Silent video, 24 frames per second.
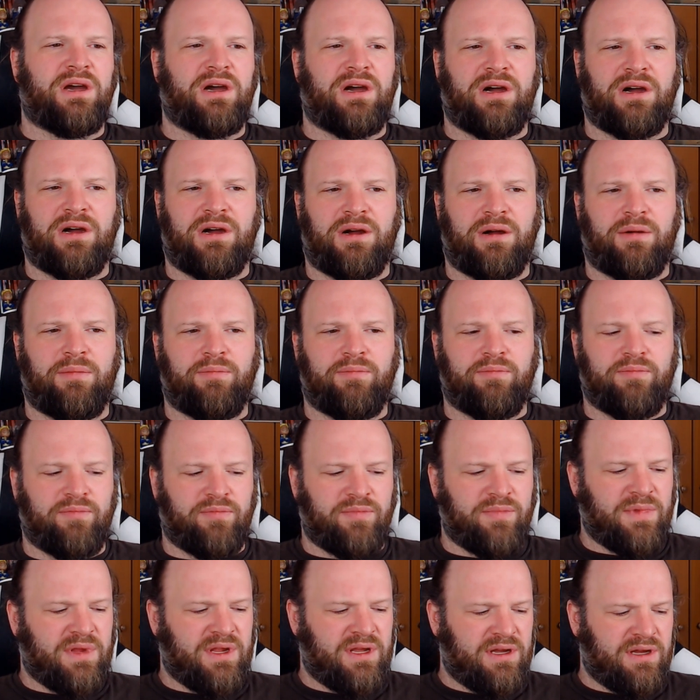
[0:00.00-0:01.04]

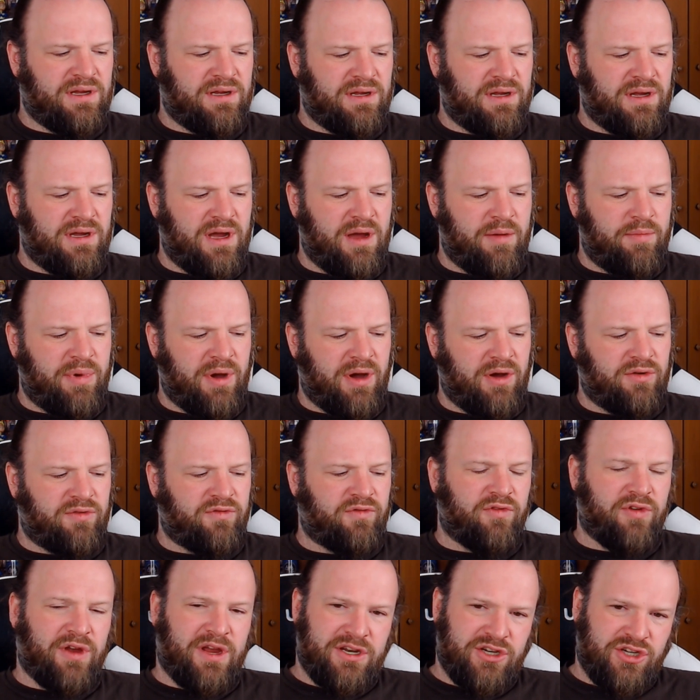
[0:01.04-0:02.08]
about
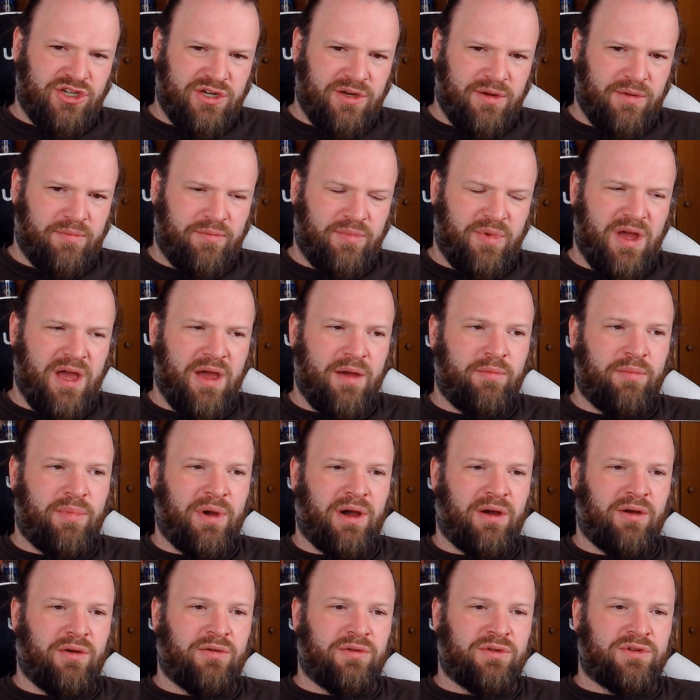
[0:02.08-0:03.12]
friendship,
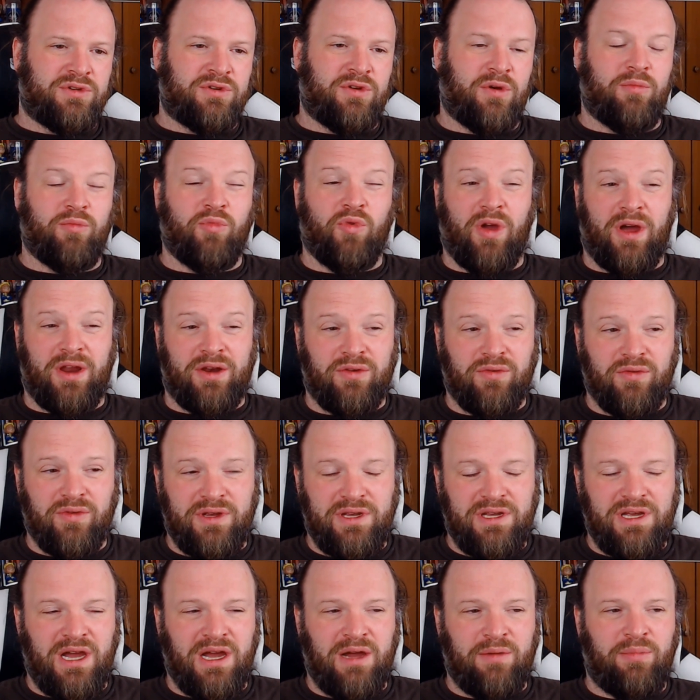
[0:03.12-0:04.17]
about
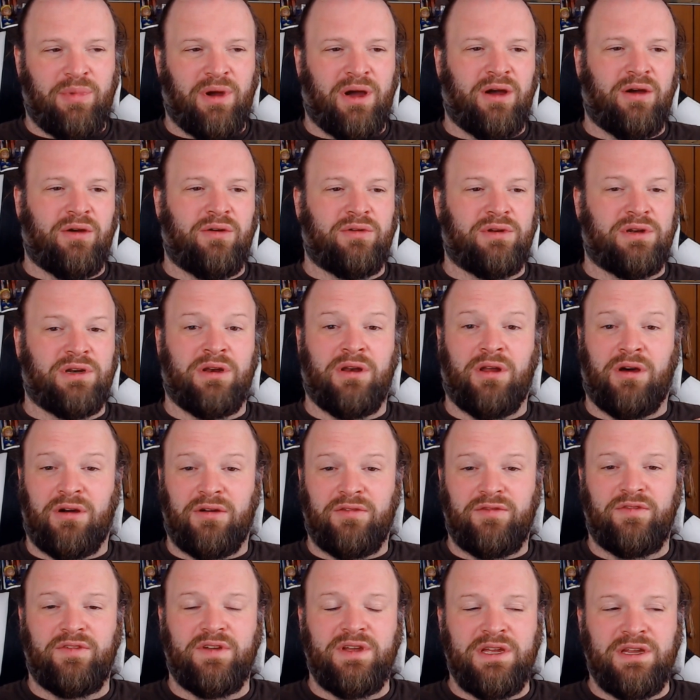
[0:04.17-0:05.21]
camaraderie, about
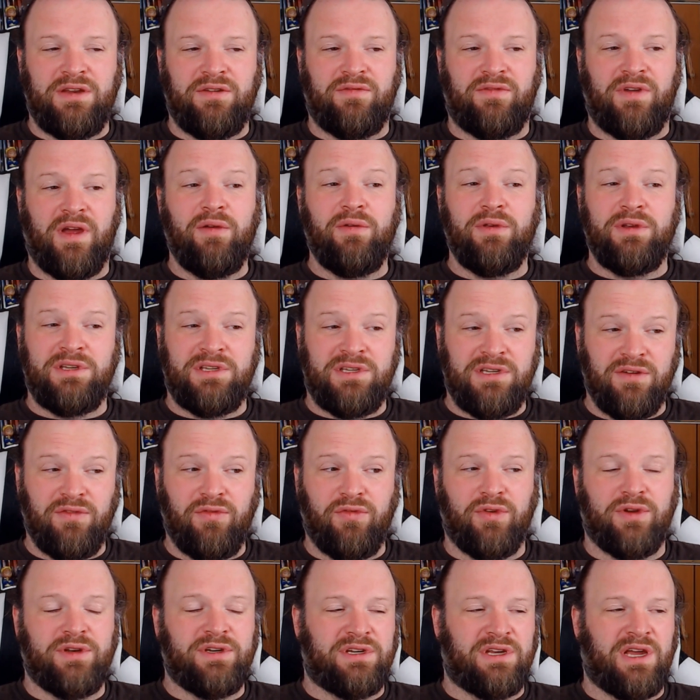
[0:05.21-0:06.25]
love, in very
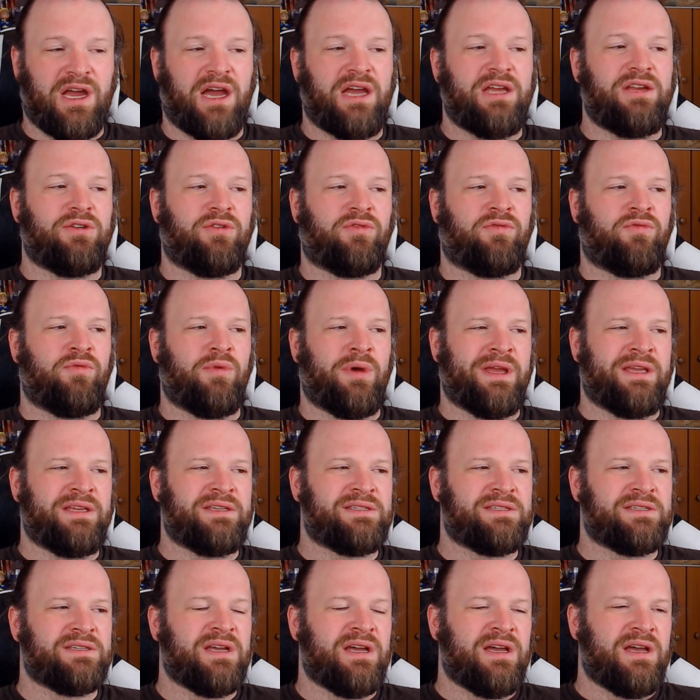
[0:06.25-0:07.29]
different kind of
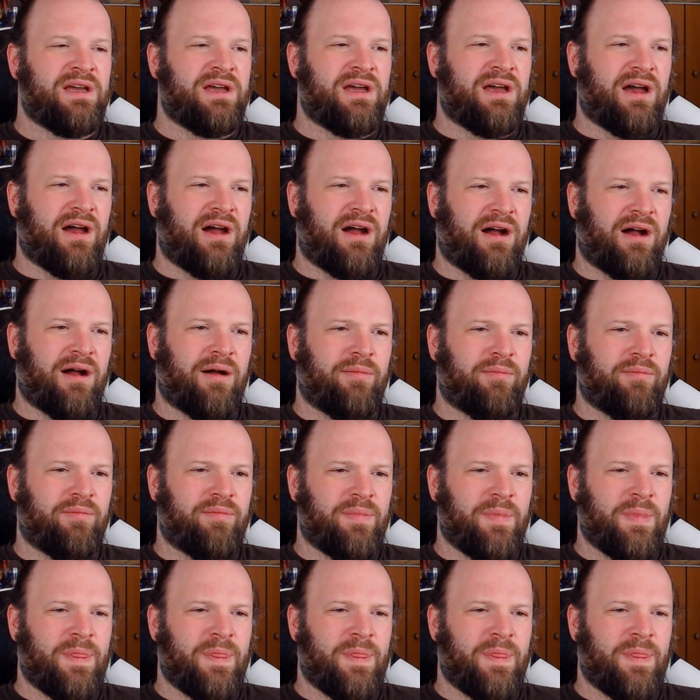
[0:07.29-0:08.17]
ways. It